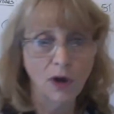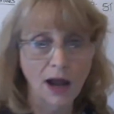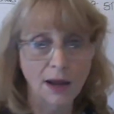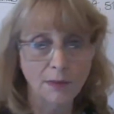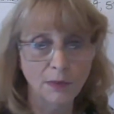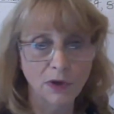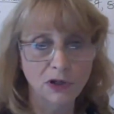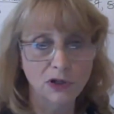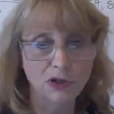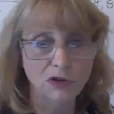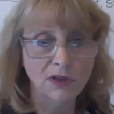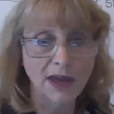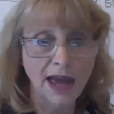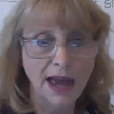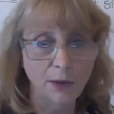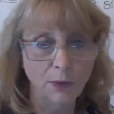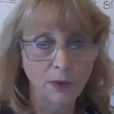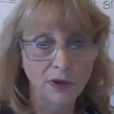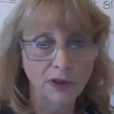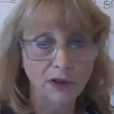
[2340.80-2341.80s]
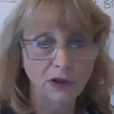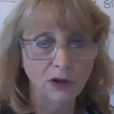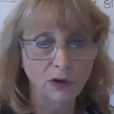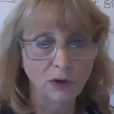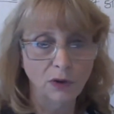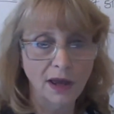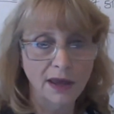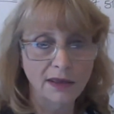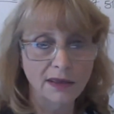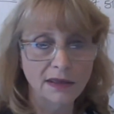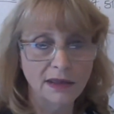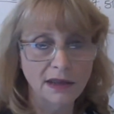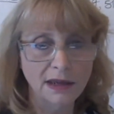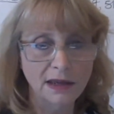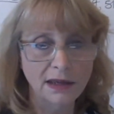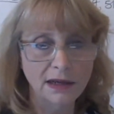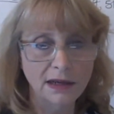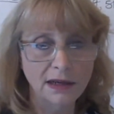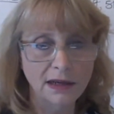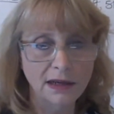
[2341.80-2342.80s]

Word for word: So I'm going to do that with you, and